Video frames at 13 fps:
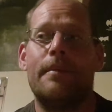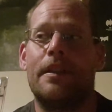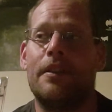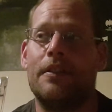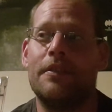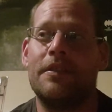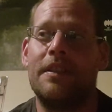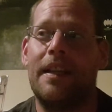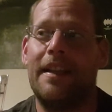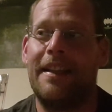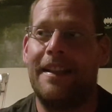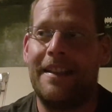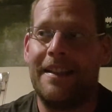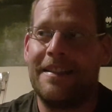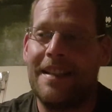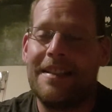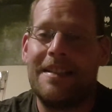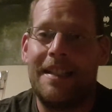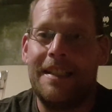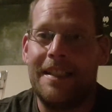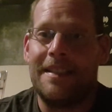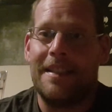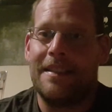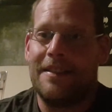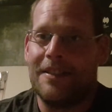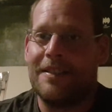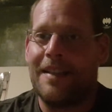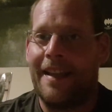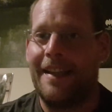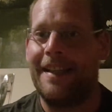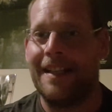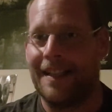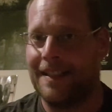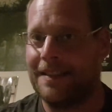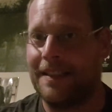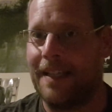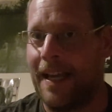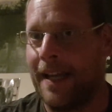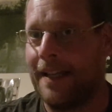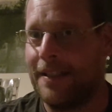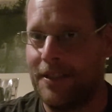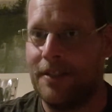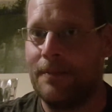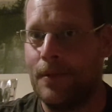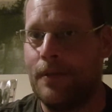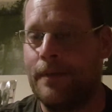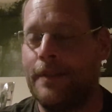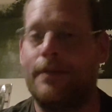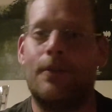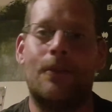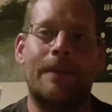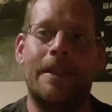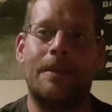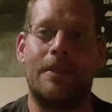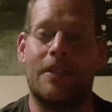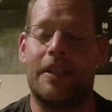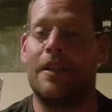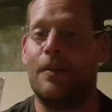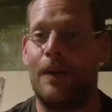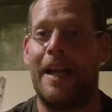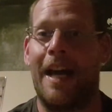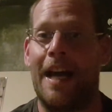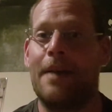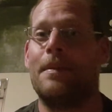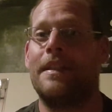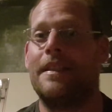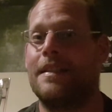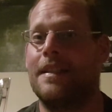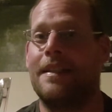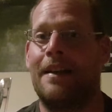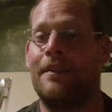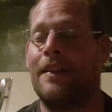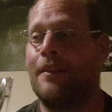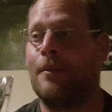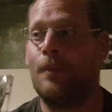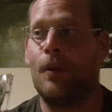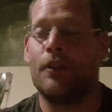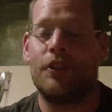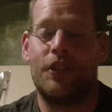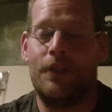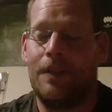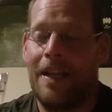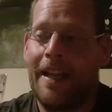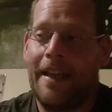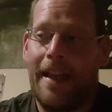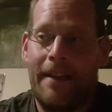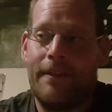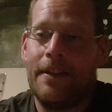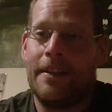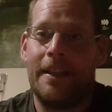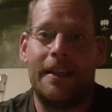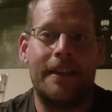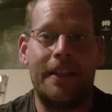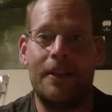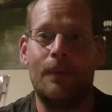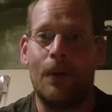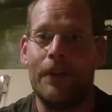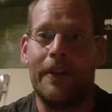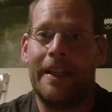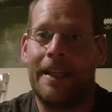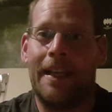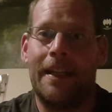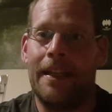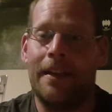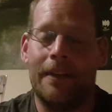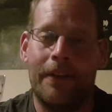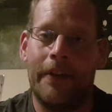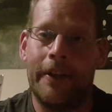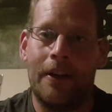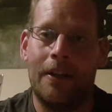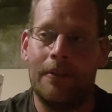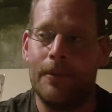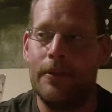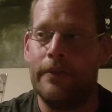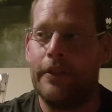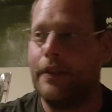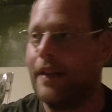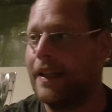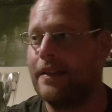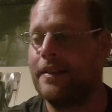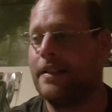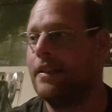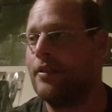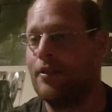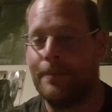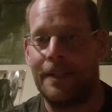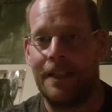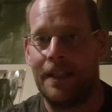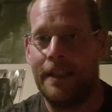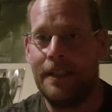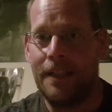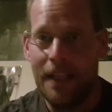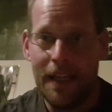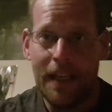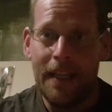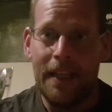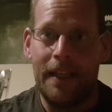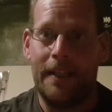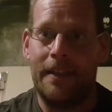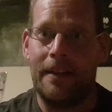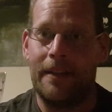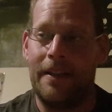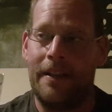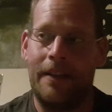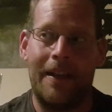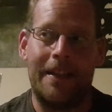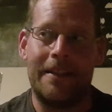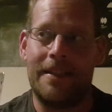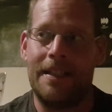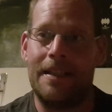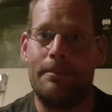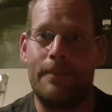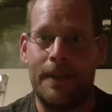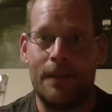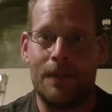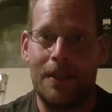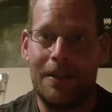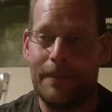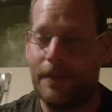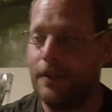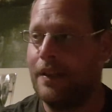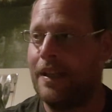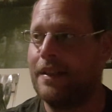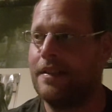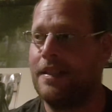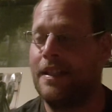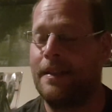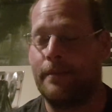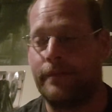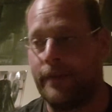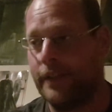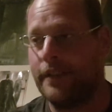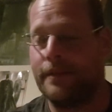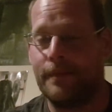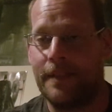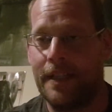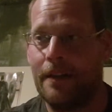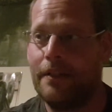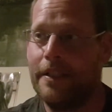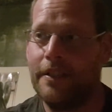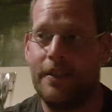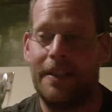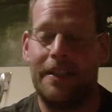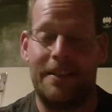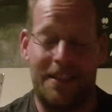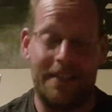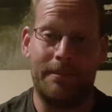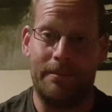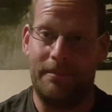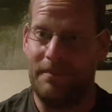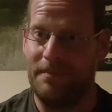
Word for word: because it, essentially this is just a classic action movie for me which i can quite happily sit down there and watch you get everything that you want again in a die hard movie you get to see john mcclane you, you get to see the build up you get to see him fight some terrorists you get to see him